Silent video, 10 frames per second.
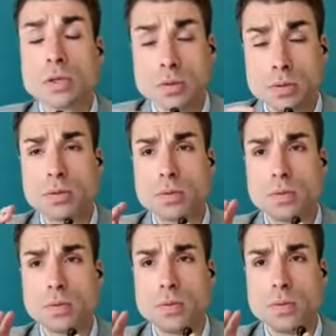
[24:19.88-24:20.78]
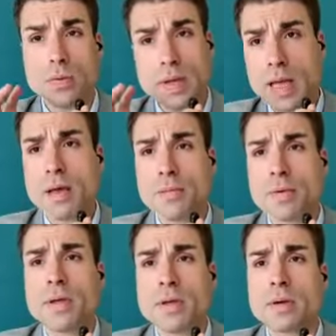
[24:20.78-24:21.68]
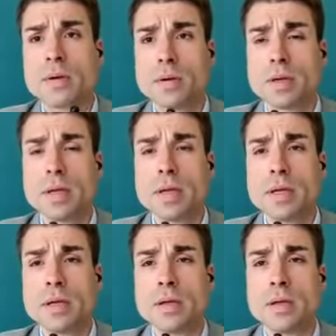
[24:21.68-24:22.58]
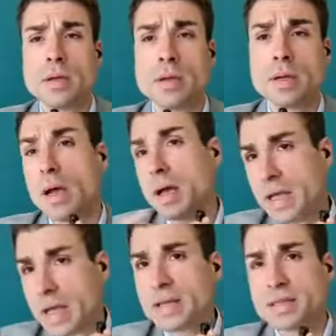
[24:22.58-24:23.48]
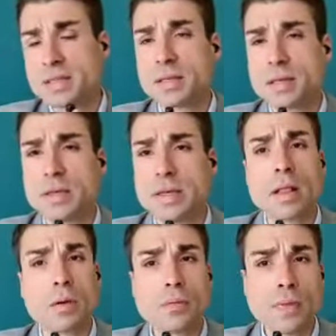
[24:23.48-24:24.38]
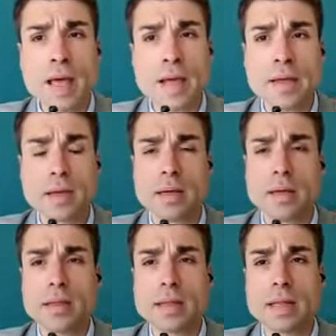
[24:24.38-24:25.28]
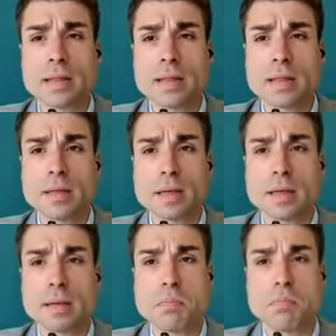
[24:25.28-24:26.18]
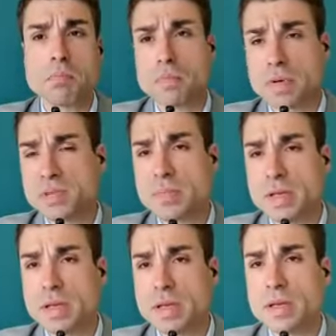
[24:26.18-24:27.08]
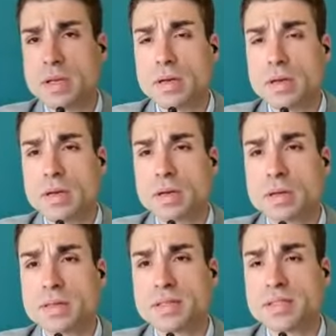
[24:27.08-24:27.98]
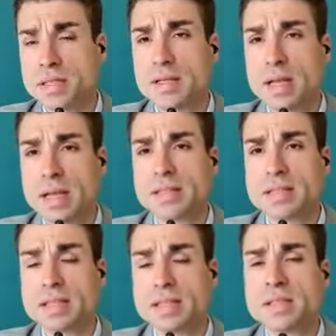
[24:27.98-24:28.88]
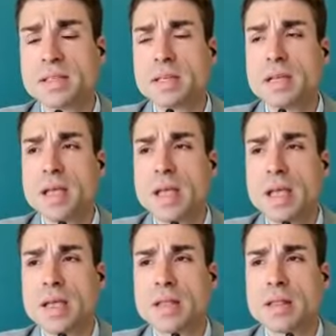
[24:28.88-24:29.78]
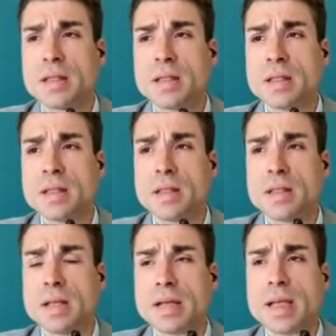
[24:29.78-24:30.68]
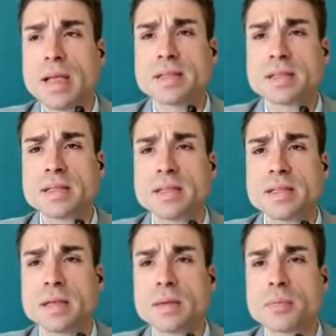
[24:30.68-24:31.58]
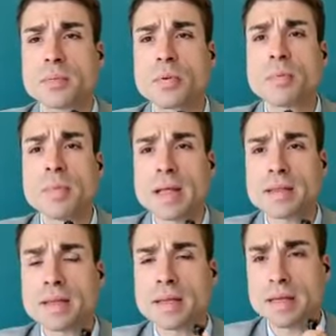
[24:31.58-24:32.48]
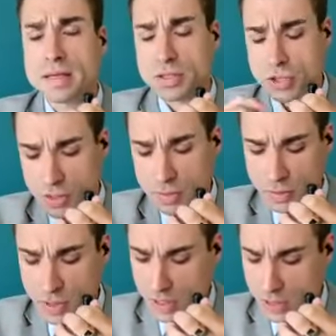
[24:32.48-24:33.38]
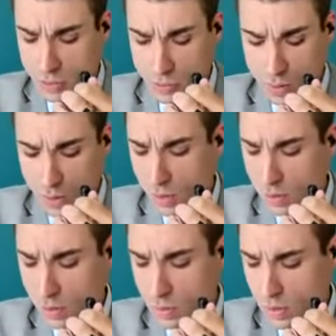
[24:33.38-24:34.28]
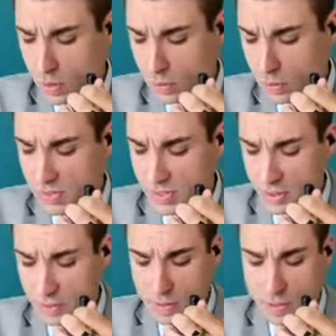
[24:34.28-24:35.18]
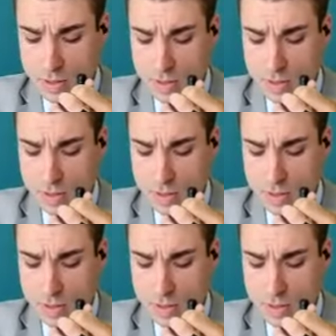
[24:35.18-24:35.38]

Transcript: so we have here I guess, yellow flag that must be seen as this. And I guess the problematic in general, you all could see